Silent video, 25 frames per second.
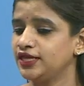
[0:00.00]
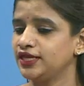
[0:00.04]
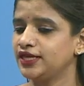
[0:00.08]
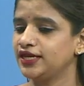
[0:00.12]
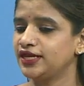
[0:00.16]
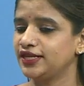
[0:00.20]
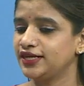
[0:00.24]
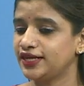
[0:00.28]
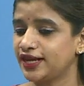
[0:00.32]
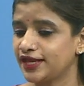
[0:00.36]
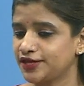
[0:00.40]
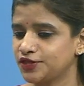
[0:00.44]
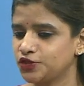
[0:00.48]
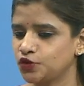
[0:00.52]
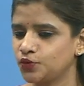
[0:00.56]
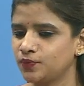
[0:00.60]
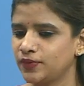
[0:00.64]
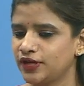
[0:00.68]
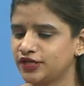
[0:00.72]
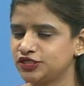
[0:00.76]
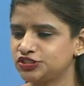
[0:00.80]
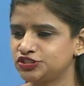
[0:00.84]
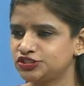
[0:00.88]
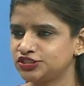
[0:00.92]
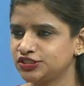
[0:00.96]
Like you
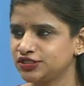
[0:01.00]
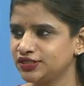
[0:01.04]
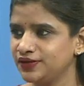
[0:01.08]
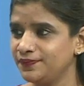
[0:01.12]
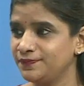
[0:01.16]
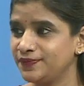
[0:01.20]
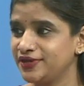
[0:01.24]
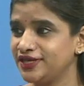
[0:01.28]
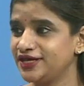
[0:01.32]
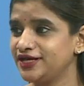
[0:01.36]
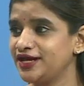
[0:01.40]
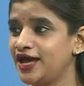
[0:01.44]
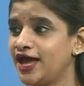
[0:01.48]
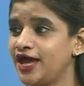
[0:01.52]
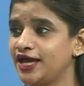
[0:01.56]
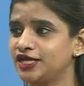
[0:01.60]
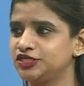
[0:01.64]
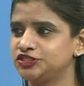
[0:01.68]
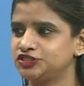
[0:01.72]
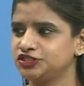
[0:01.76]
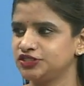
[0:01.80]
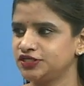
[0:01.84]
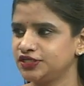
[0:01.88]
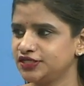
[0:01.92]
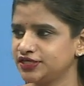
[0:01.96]
mentioned, being
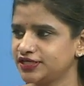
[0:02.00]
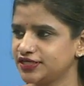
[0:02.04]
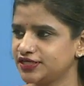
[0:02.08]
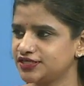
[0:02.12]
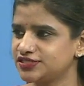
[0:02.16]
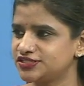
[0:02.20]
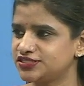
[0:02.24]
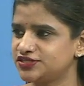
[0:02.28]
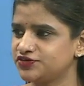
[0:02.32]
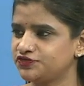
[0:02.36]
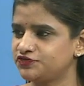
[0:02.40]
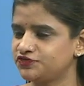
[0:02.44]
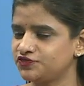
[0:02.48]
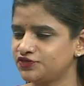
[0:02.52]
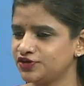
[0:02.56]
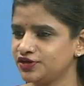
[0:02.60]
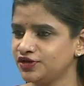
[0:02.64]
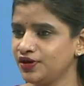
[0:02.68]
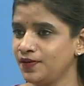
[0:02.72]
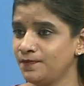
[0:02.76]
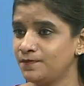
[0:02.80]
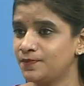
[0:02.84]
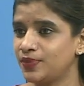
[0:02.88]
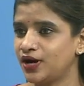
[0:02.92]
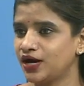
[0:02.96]
hygienic is
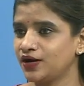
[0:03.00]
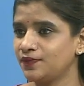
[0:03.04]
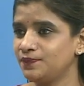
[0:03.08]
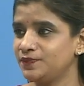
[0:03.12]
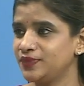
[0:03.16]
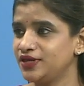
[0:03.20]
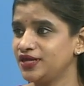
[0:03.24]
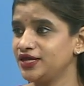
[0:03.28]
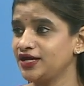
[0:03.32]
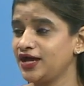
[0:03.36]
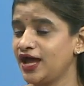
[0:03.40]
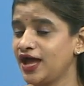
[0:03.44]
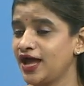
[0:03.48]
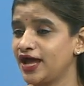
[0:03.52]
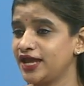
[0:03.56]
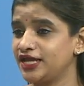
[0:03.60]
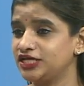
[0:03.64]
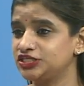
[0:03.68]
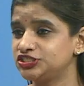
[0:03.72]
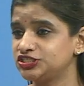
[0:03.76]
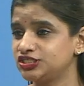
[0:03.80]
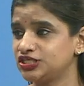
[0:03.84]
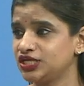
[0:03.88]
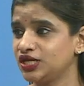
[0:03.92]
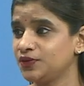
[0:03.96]
different, but being
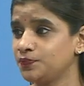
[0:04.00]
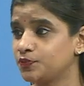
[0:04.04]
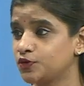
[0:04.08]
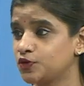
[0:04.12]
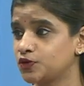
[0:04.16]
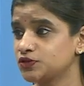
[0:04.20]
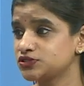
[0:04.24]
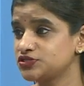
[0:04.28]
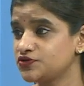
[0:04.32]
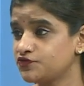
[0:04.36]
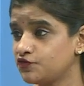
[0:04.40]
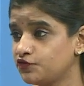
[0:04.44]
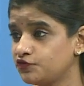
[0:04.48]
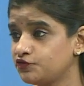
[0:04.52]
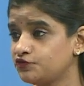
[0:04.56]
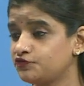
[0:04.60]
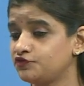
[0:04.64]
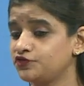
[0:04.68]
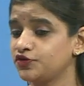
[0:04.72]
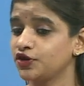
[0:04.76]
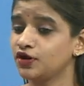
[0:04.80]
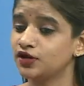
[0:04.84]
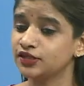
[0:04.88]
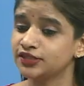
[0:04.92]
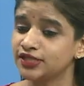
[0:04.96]
hygienic because you
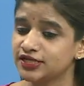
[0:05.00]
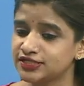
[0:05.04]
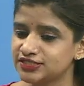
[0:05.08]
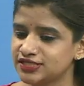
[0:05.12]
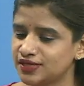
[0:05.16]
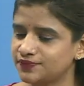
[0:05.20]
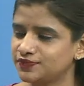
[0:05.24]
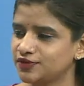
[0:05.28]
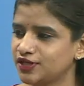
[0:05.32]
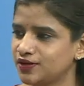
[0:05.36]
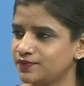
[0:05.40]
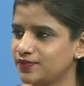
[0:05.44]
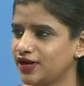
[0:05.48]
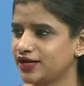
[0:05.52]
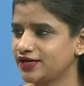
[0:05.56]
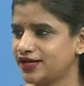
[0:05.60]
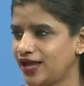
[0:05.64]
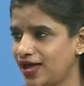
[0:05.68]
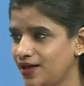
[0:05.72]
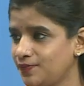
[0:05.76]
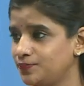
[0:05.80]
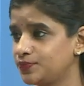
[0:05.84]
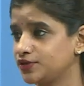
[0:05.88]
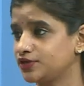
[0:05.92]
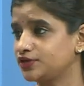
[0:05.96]
fear that something might
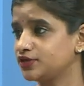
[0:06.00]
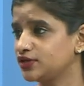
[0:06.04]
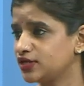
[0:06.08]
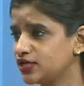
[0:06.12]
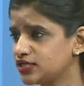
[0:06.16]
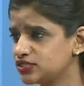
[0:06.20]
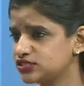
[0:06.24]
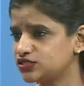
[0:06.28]
happen is